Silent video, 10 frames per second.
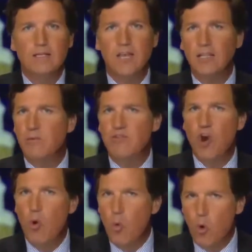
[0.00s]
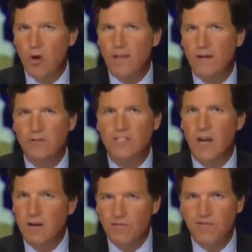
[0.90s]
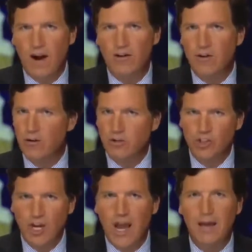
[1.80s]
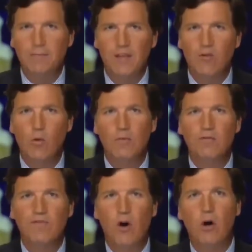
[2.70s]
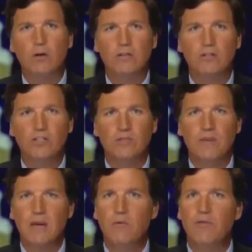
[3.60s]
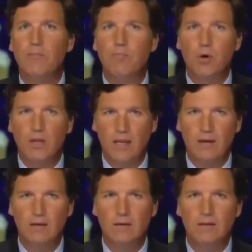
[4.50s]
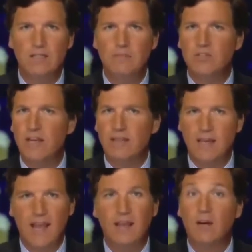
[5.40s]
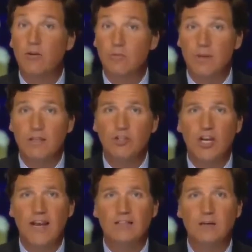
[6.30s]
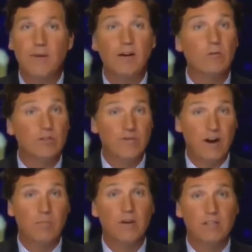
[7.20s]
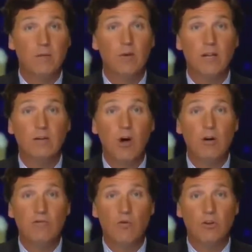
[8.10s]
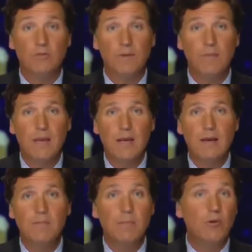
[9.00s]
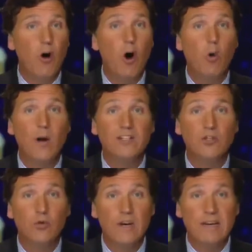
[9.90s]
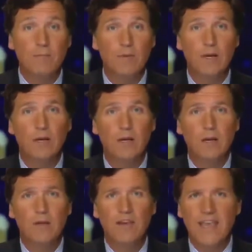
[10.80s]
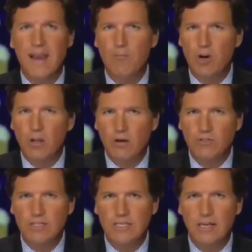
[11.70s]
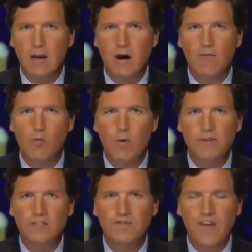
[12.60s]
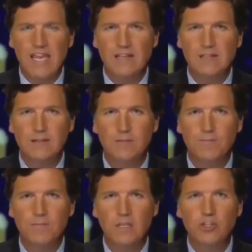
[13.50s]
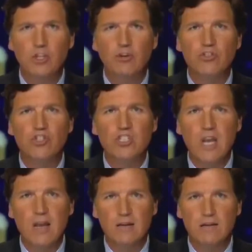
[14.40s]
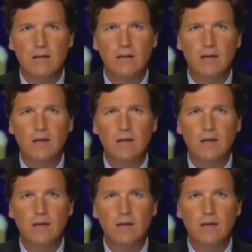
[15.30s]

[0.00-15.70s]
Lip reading: Suddenly, with no warning, there is gunfire. You hear a shot, and the woman falls. She's been hit with a bullet. Seems like the neck could be the chest. Apparently, it was fired by someone in law enforcement. People in the hallway scream. The camera closes in on the woman's face. She looks stunned.